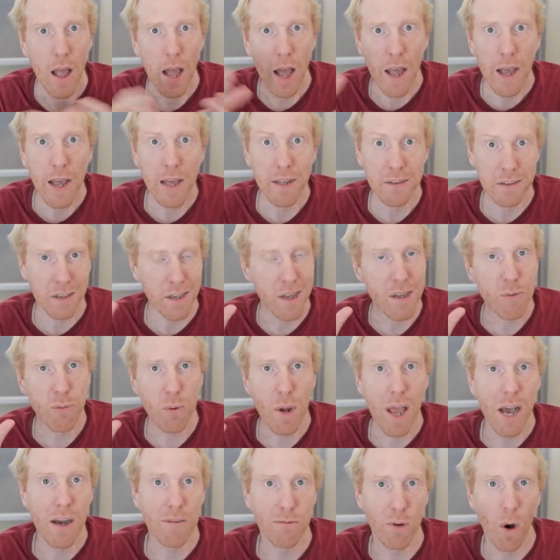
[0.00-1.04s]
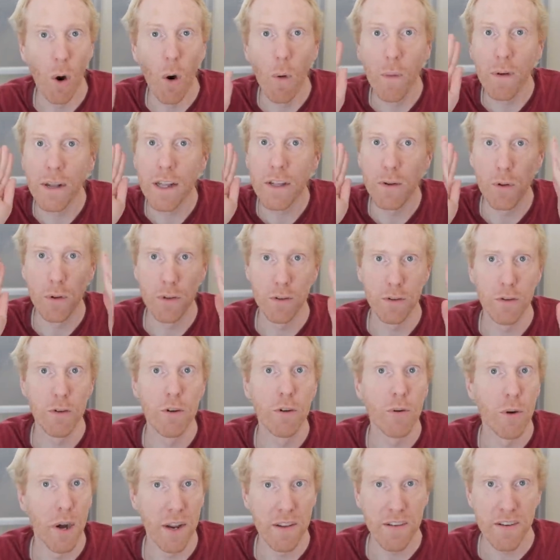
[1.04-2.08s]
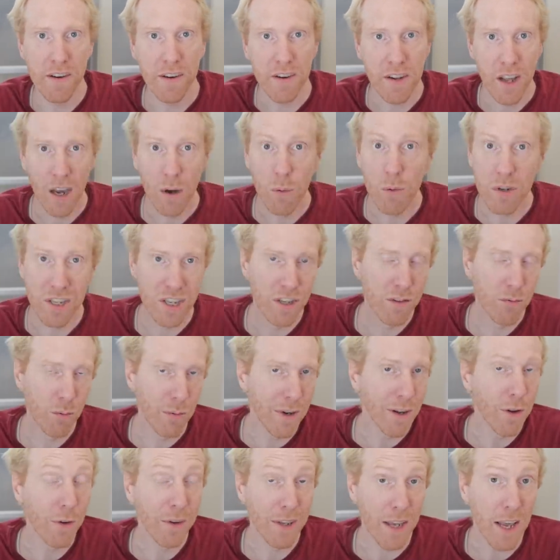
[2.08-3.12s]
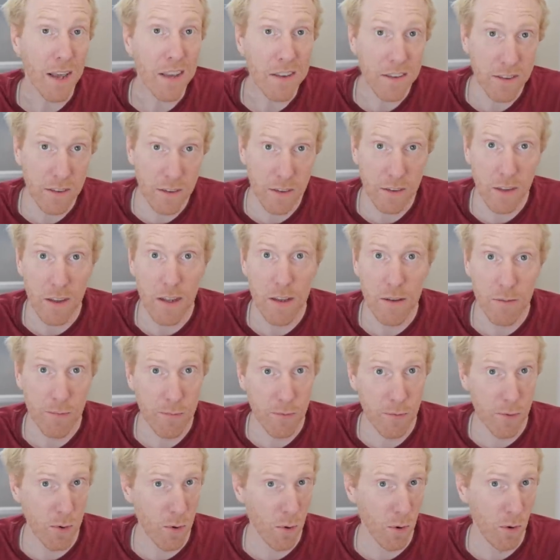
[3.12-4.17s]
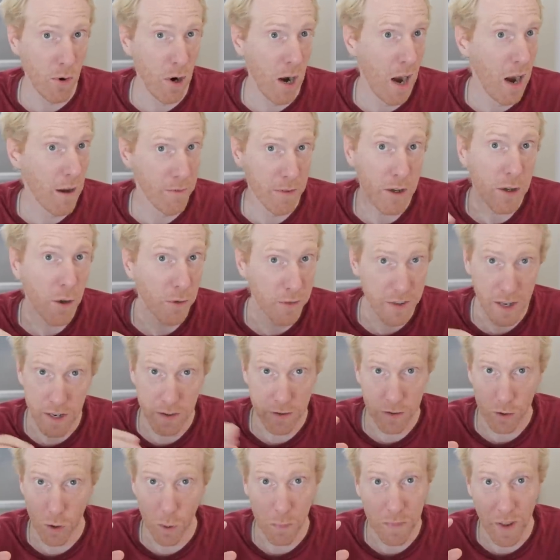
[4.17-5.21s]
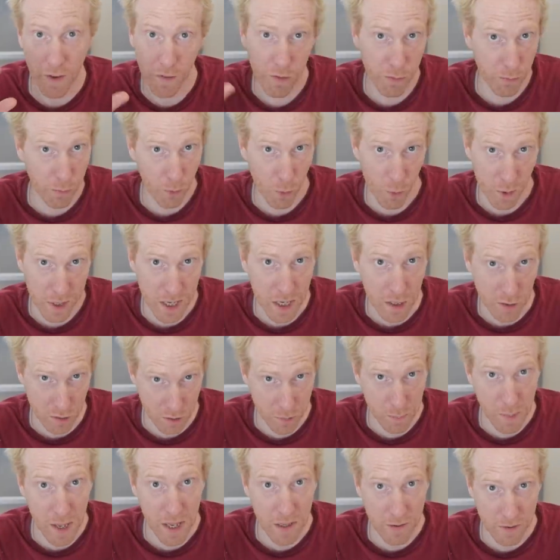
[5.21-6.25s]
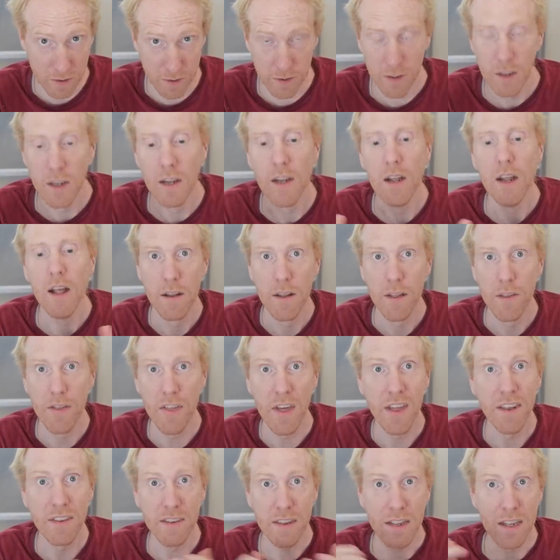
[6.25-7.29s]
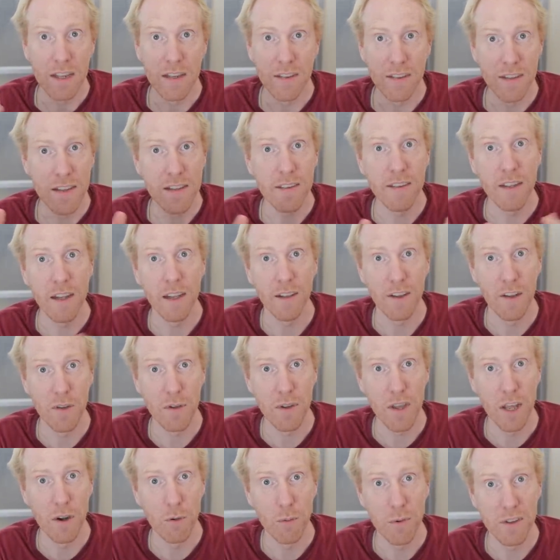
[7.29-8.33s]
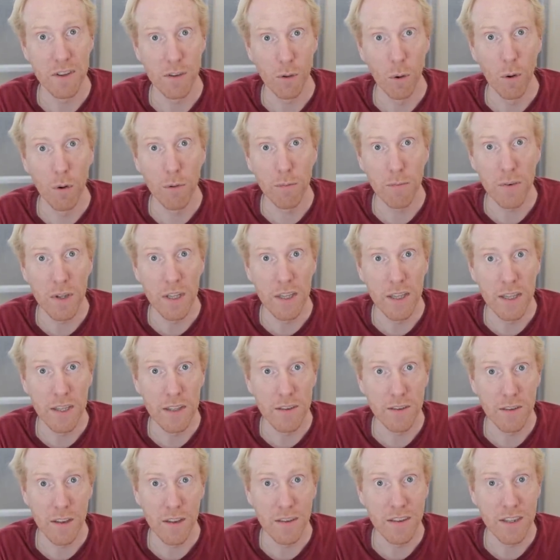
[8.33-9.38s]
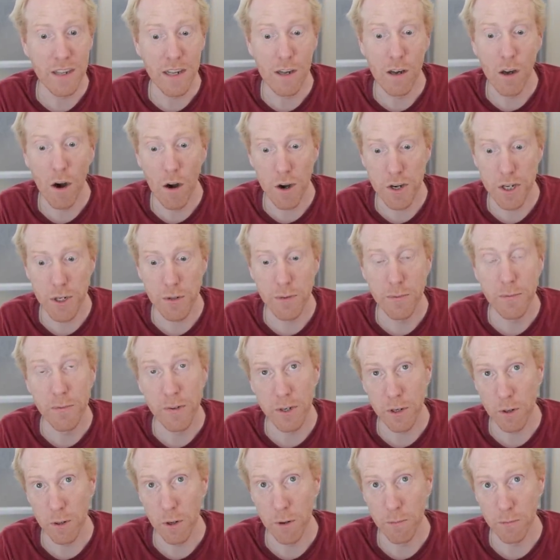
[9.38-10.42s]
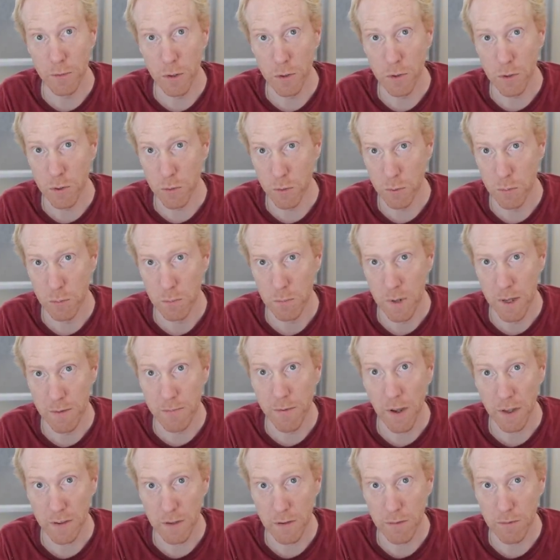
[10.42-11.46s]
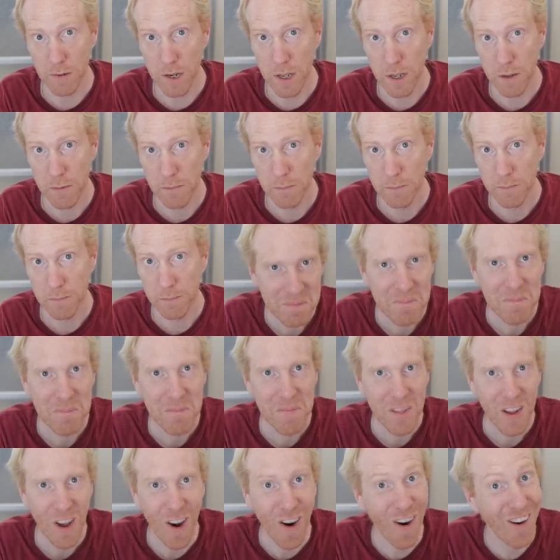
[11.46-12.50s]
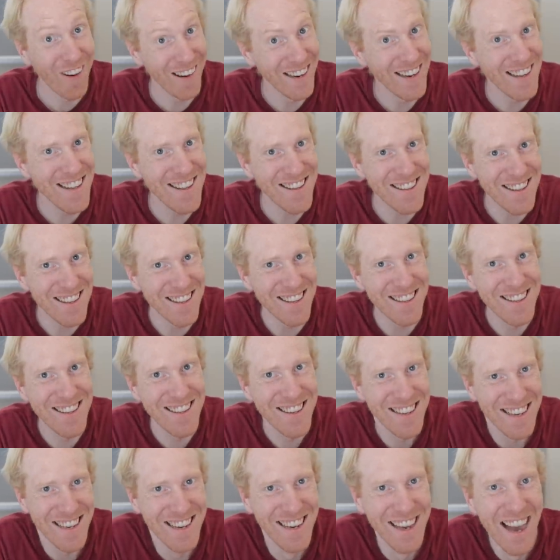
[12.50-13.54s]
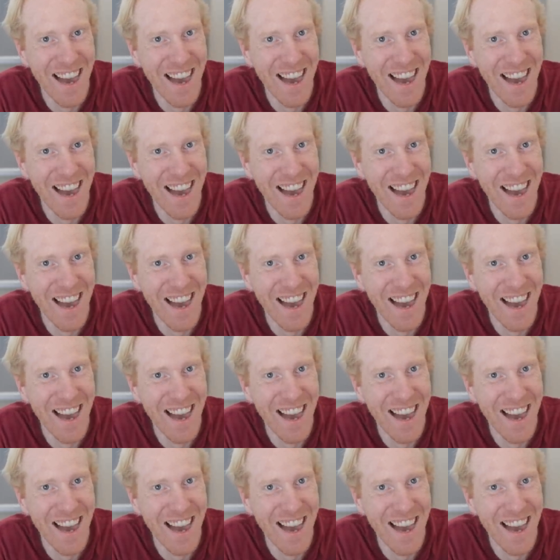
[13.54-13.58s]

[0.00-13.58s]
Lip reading: And if we have only those two criteria, which is really the case if you're having a telescope that's floating in space, then the detail that you can resolve is the larger figure of the two, effectively. Or is it?